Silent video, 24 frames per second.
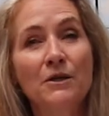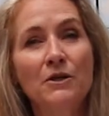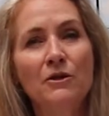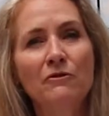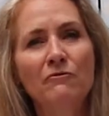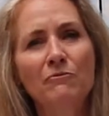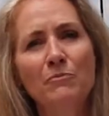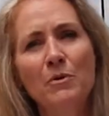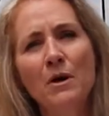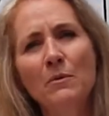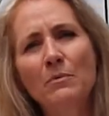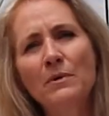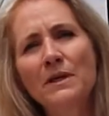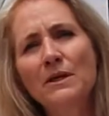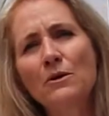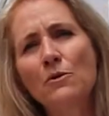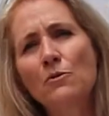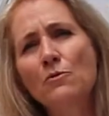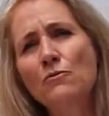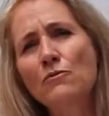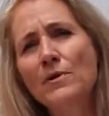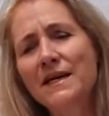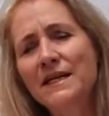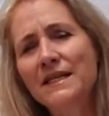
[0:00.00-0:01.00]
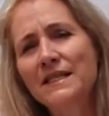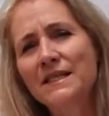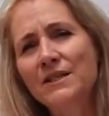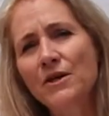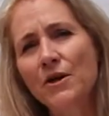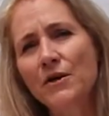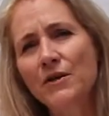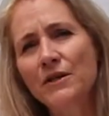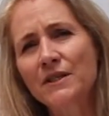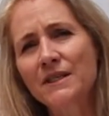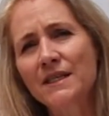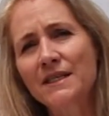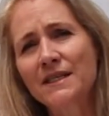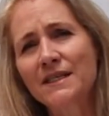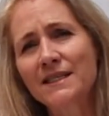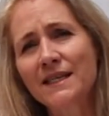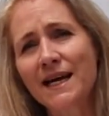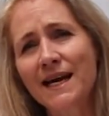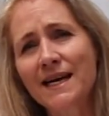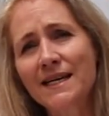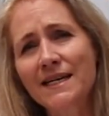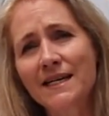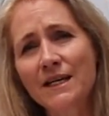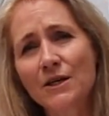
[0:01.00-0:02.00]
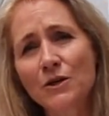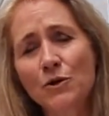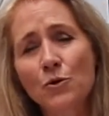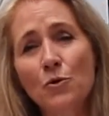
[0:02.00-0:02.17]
you've probably already started designing